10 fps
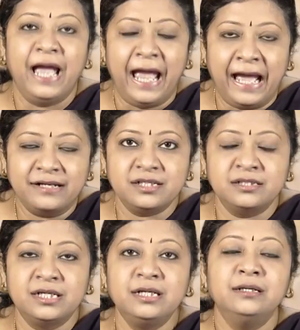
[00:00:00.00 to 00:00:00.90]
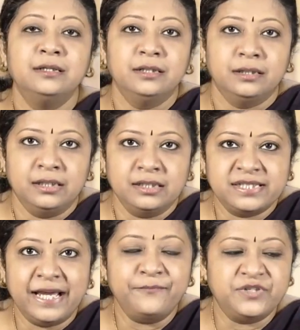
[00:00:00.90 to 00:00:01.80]
at the
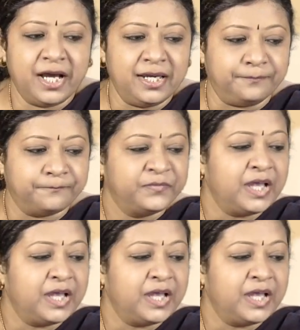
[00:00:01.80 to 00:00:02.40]
same time.